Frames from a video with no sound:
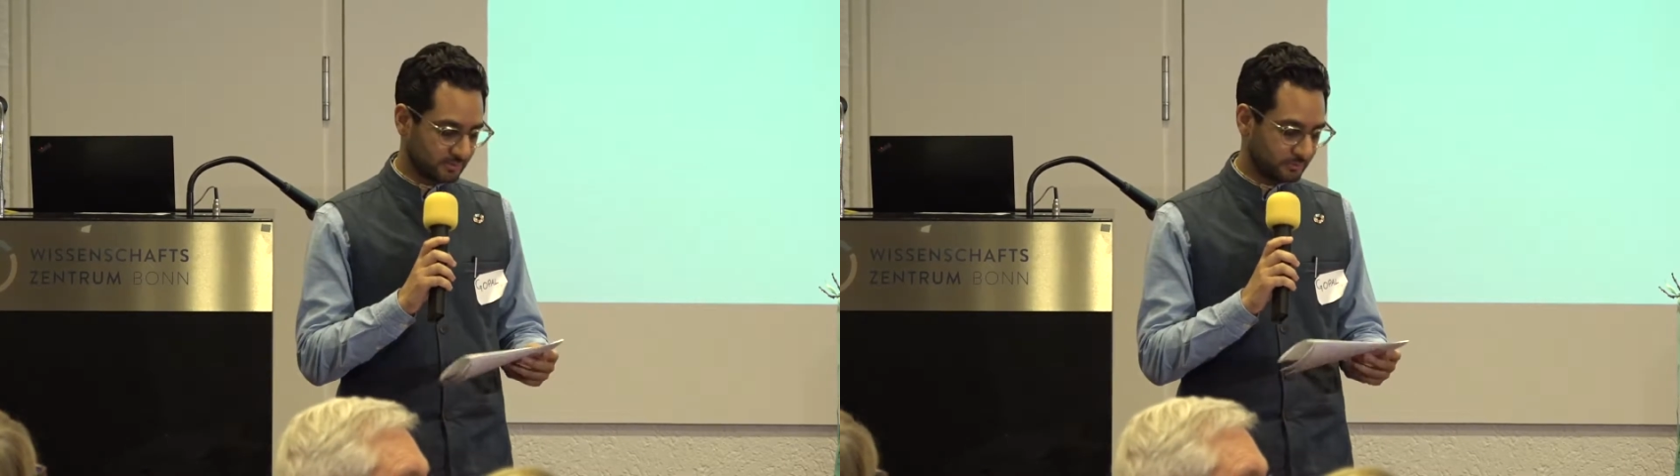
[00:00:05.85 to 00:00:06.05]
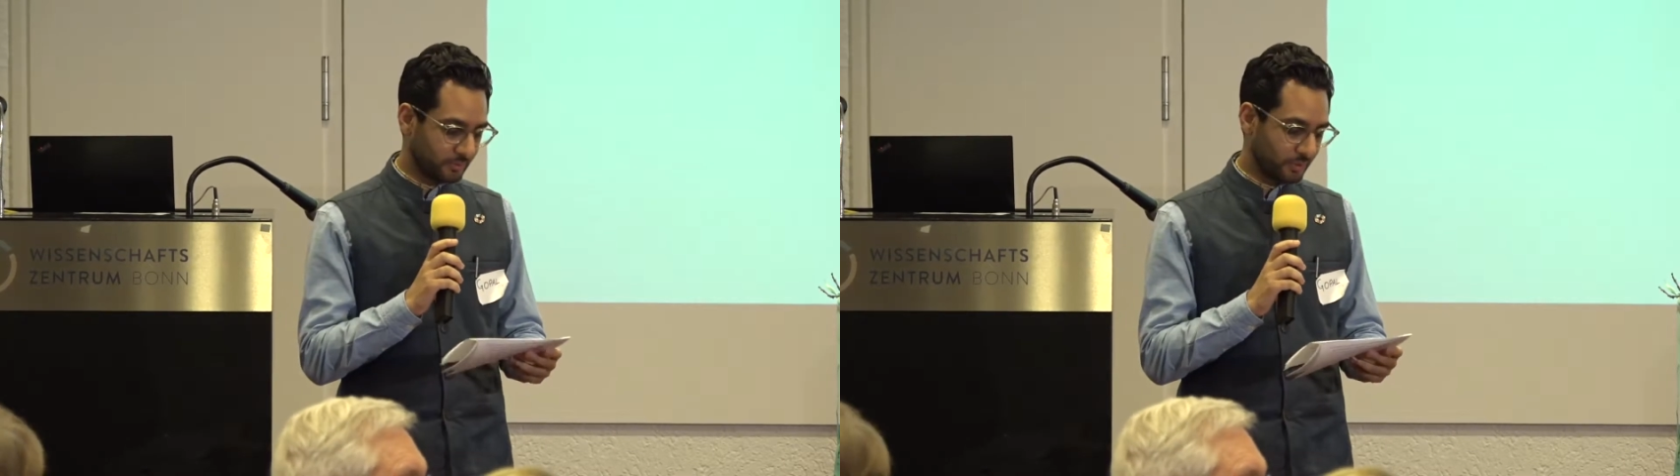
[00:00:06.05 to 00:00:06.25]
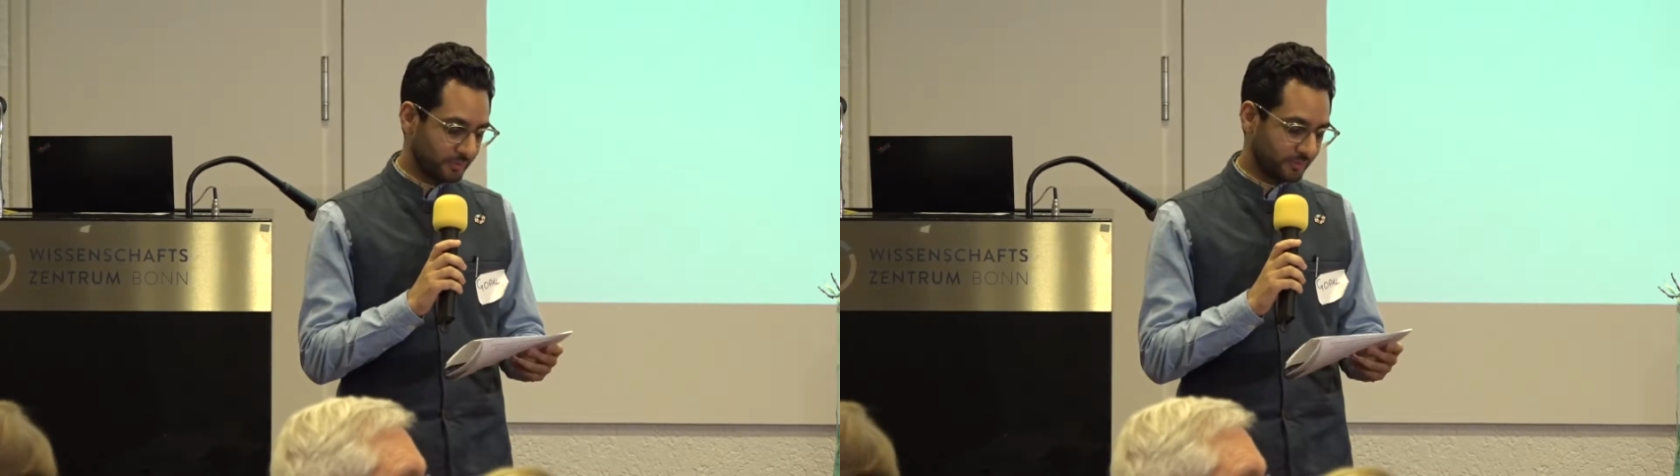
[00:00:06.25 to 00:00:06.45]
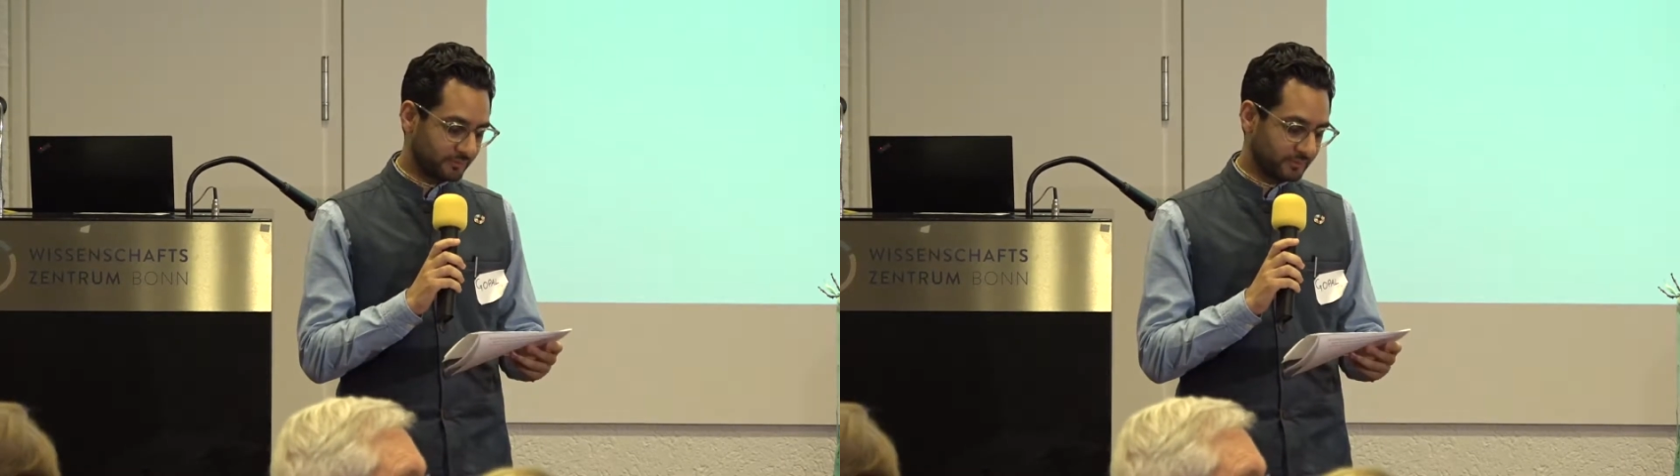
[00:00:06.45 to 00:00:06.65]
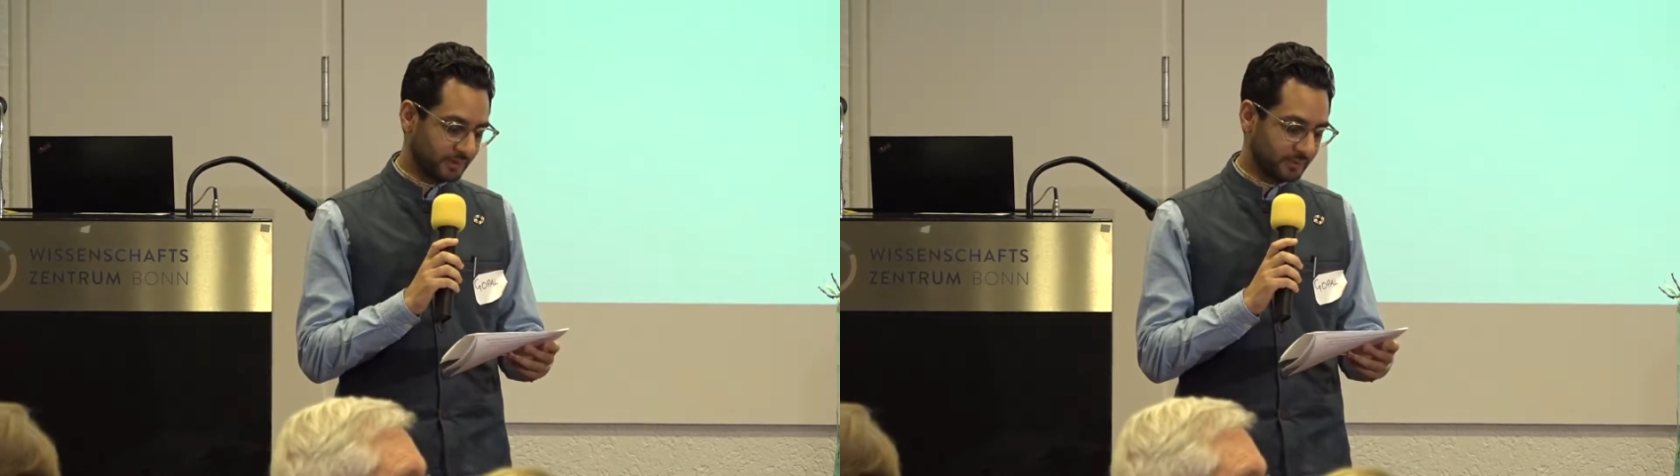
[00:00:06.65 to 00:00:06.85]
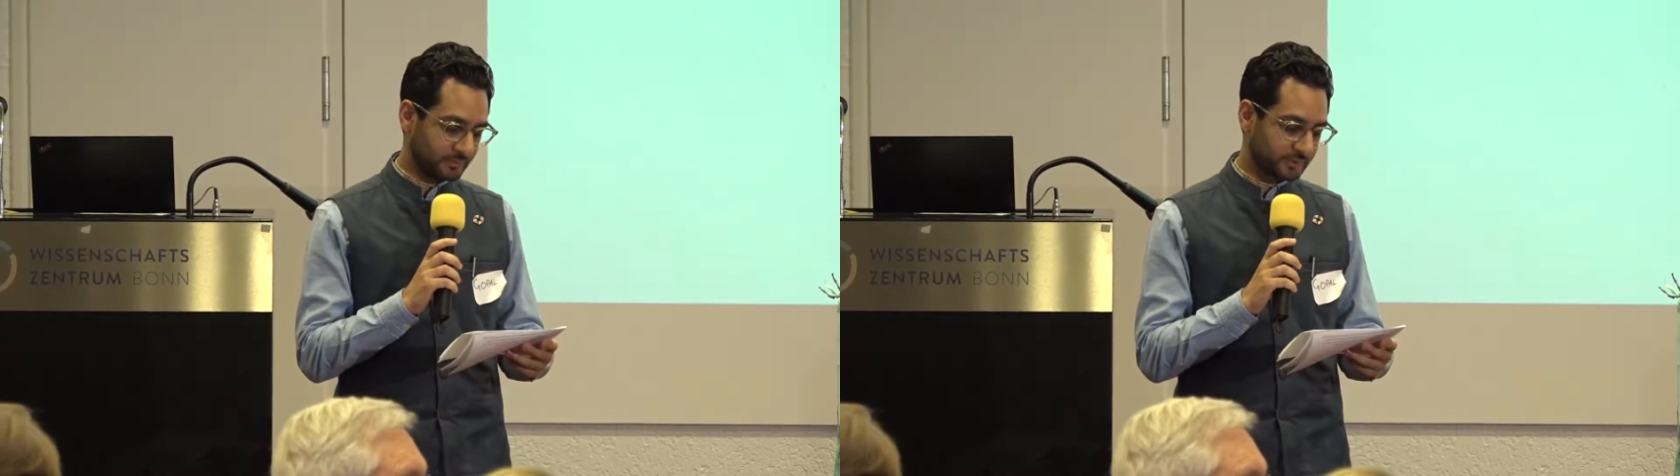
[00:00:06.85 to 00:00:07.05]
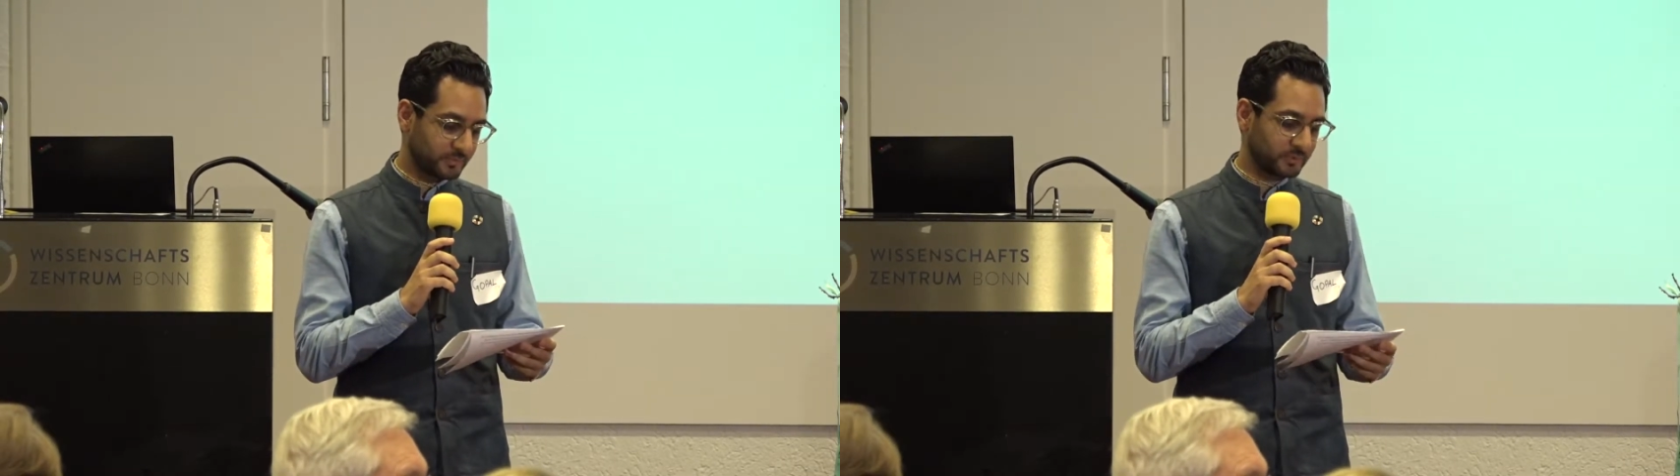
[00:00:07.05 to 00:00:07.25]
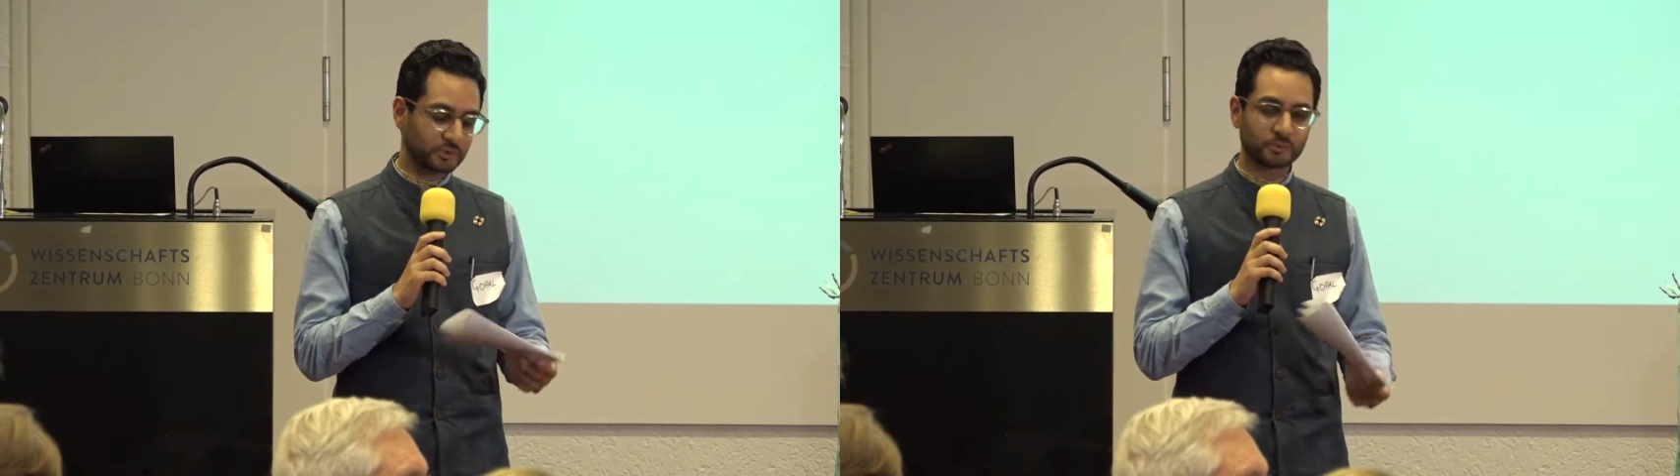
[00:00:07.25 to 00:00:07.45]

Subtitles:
moment of spiritual